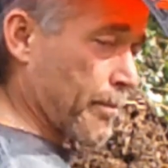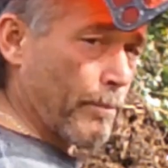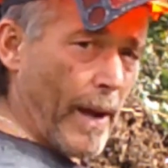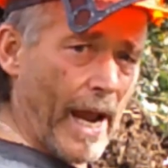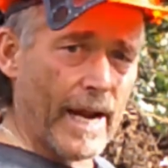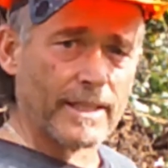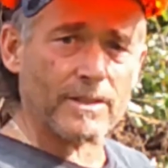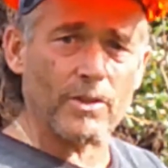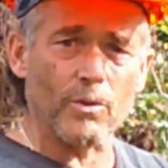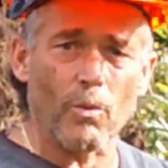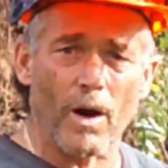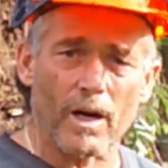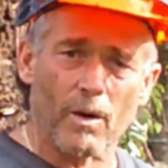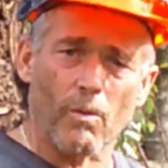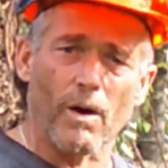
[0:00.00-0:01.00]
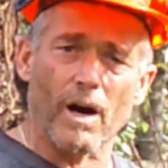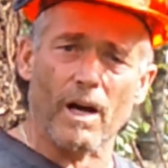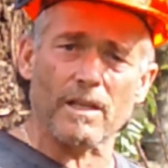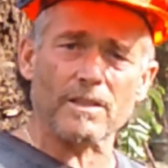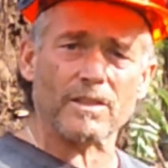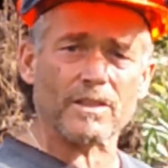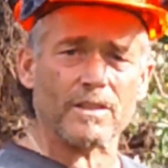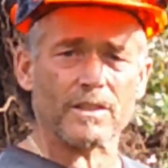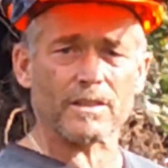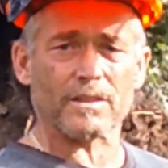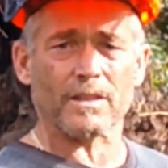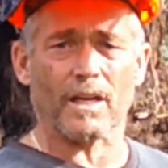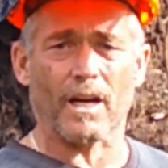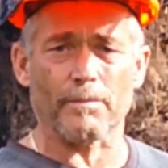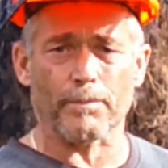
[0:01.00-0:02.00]
back to what it was,
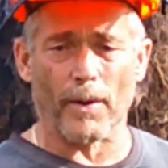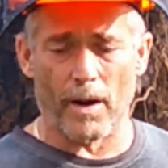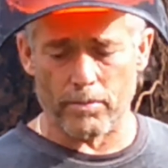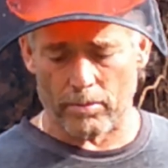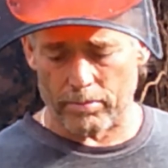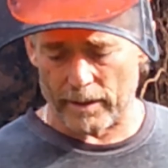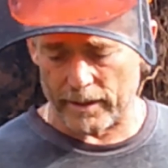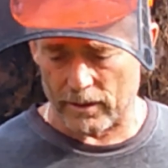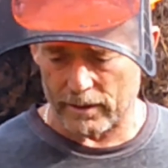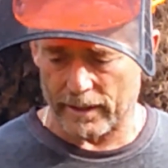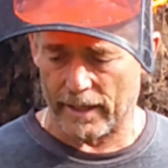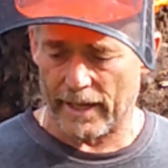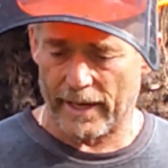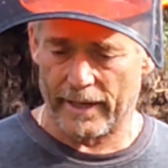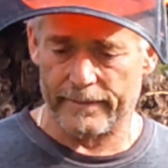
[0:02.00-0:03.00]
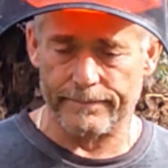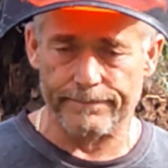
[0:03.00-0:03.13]
I'm probably looking at,